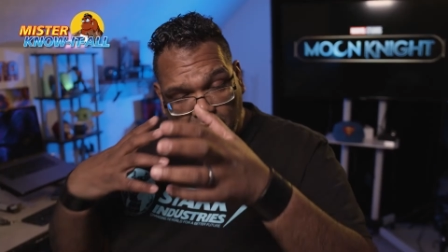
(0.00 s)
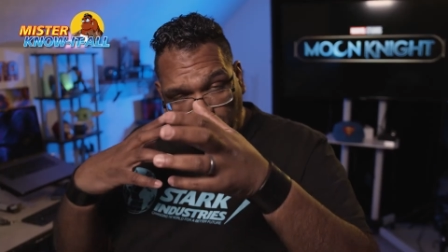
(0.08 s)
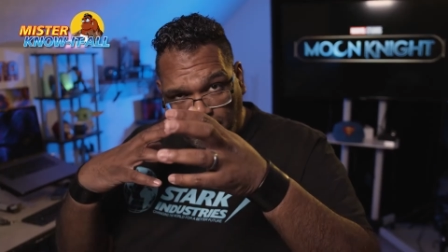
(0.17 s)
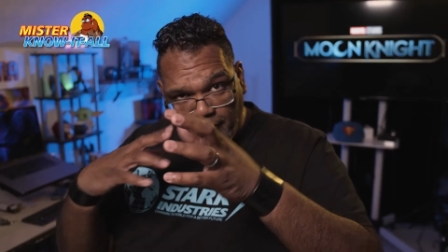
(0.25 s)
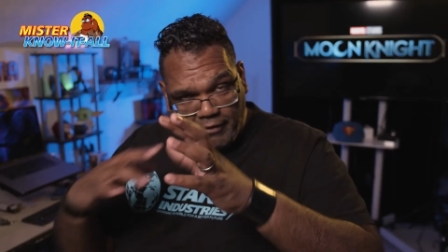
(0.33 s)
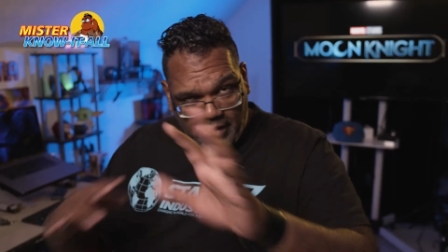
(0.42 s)

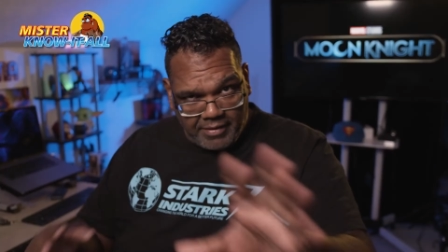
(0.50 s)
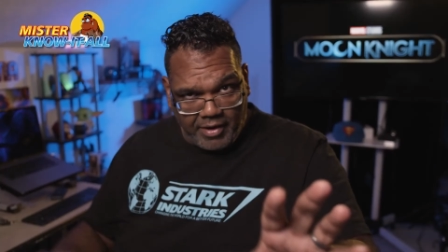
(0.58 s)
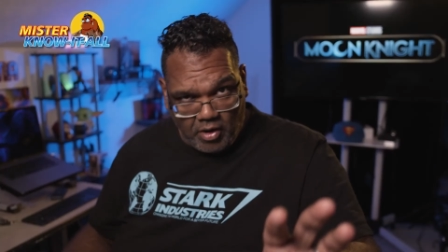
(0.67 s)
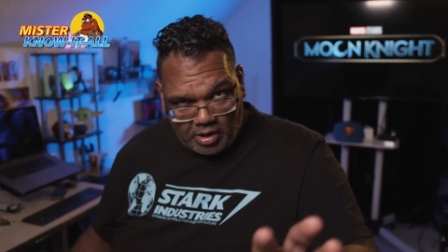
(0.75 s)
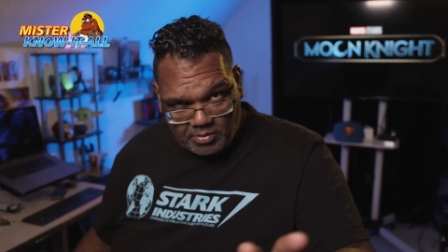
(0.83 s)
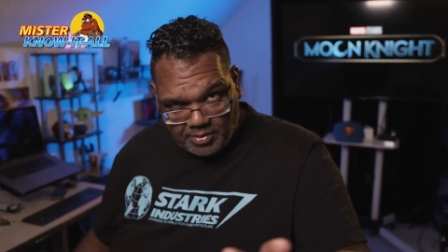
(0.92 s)
Very
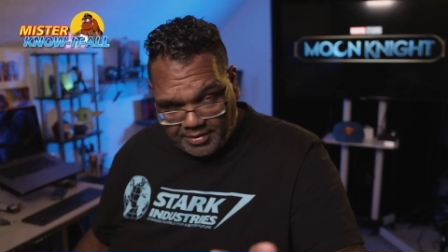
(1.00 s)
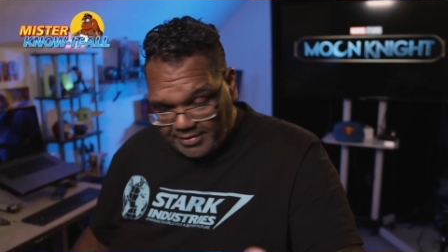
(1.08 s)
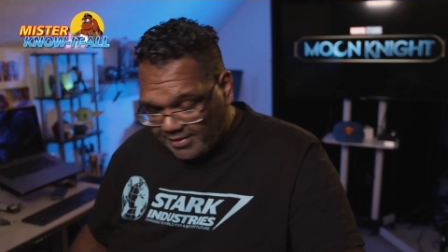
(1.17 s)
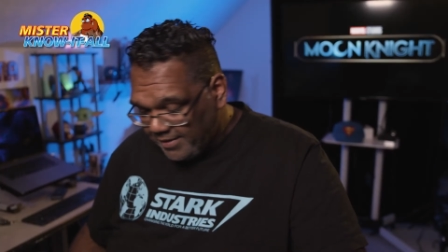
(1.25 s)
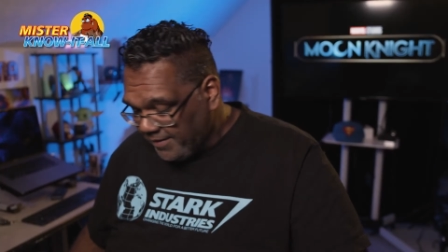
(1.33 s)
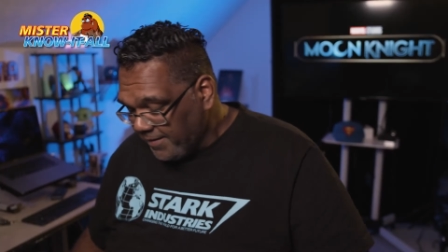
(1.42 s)

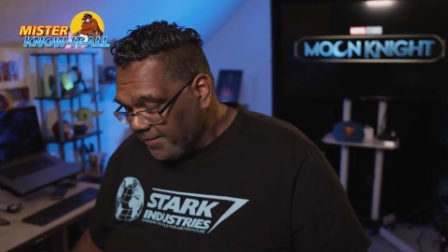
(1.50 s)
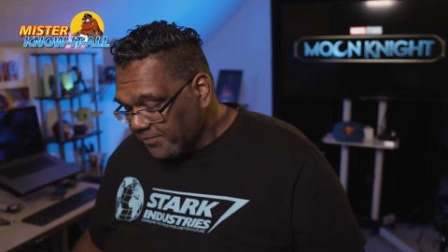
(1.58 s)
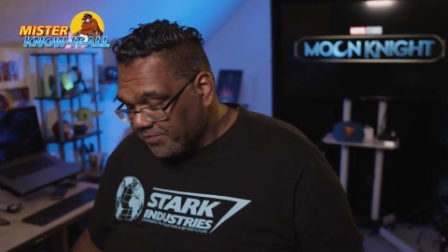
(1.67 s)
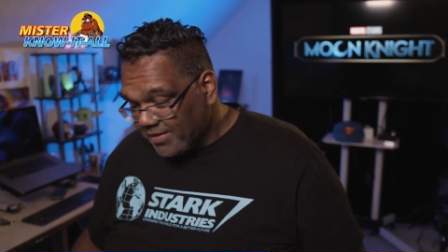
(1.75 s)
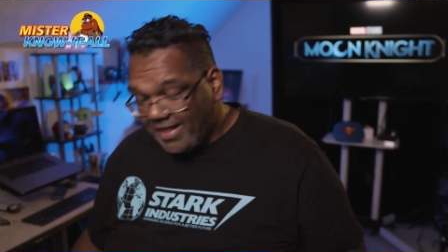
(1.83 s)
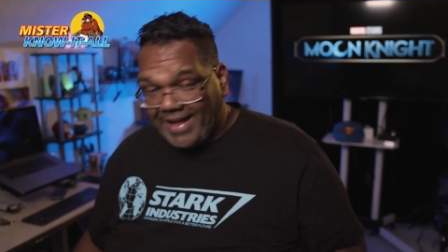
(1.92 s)
awkward.
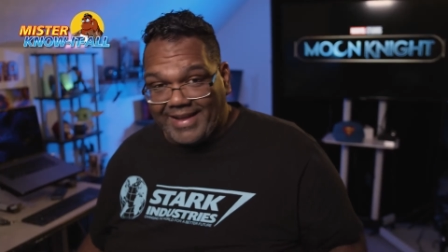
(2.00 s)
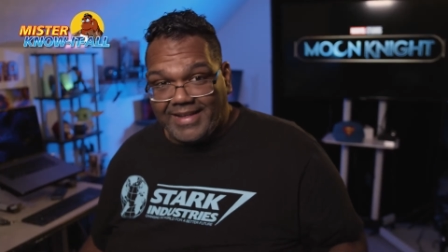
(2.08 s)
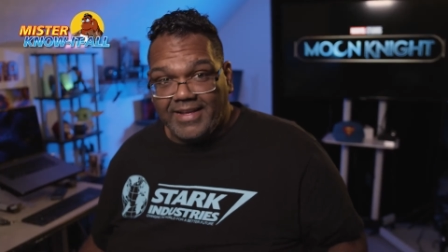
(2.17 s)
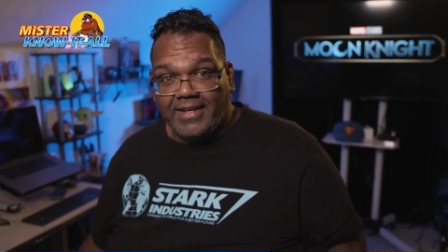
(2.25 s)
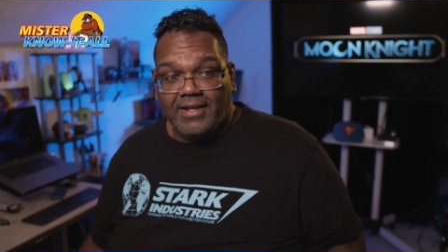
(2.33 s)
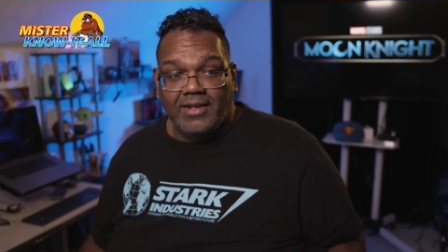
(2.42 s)

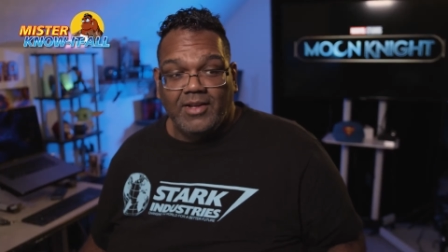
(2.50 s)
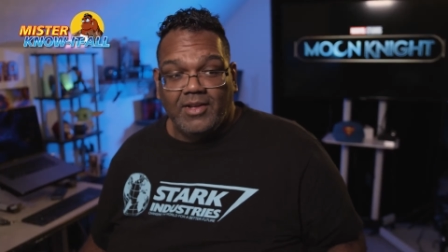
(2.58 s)
Like,